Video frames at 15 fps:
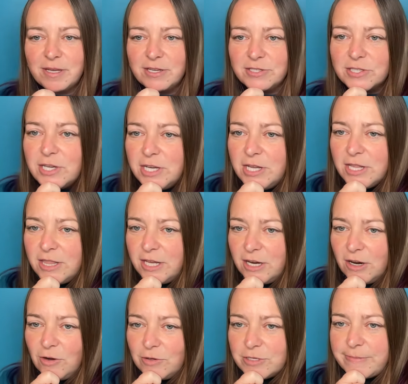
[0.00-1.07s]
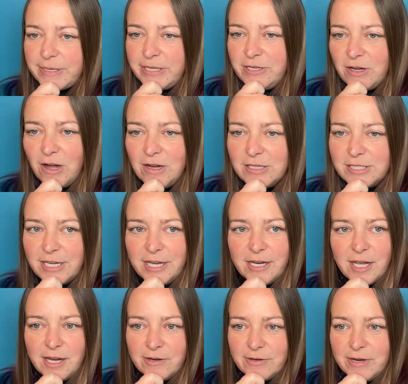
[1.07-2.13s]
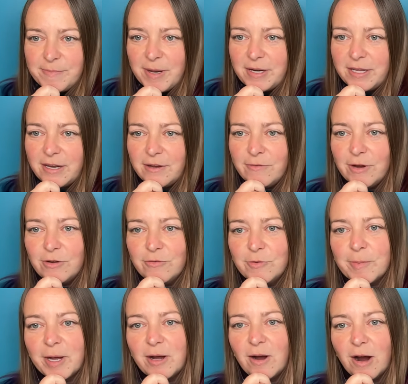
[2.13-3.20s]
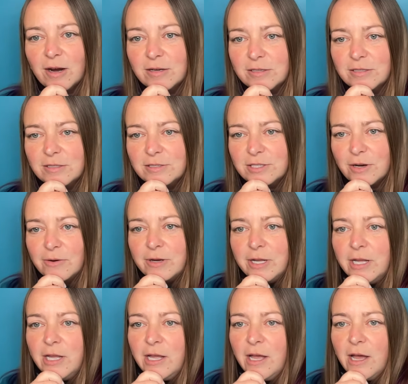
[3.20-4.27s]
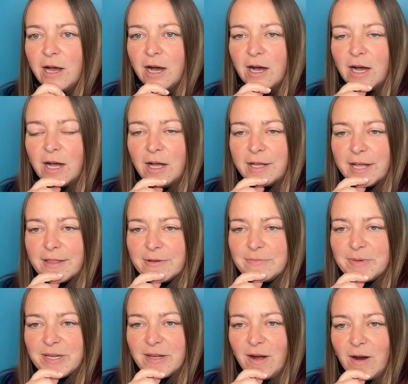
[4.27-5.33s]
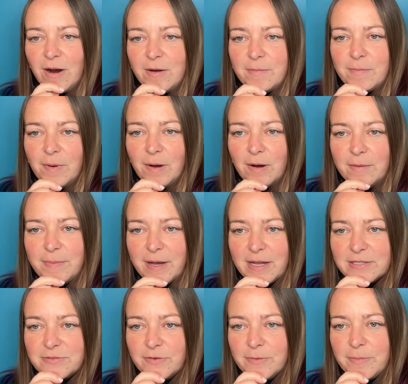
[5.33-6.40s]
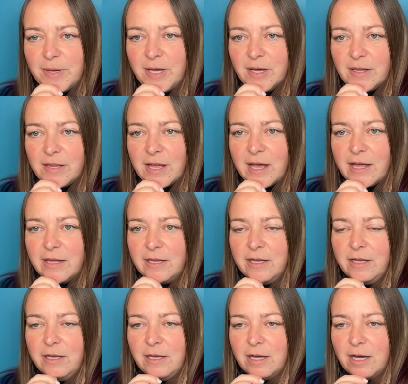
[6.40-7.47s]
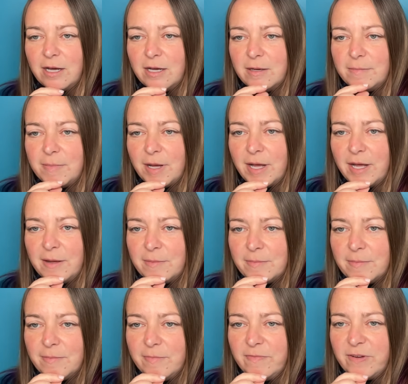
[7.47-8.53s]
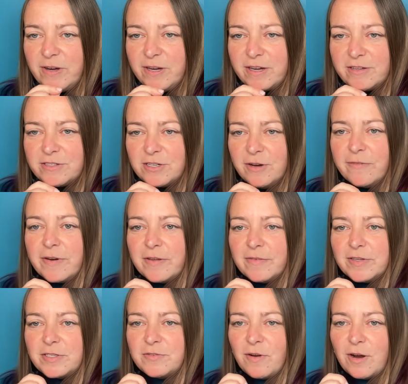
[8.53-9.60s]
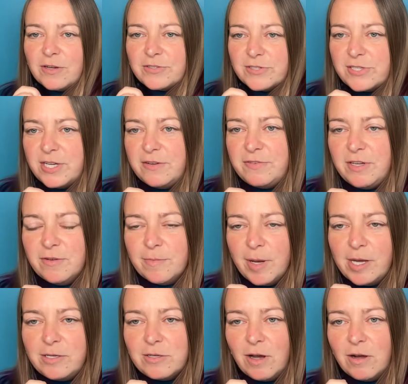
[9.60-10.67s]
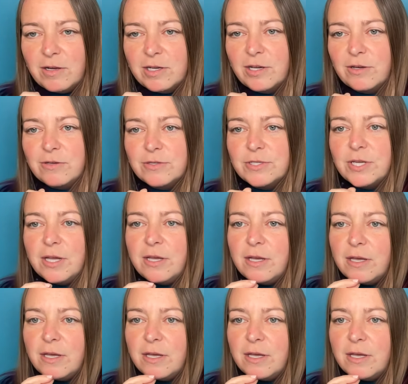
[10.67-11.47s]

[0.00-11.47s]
because they are ultimately dogs and I don't need mine getting run over by a car. So yeah, that would be a hard pass for me on that. I am very conservative as far as the safety of my dog goes.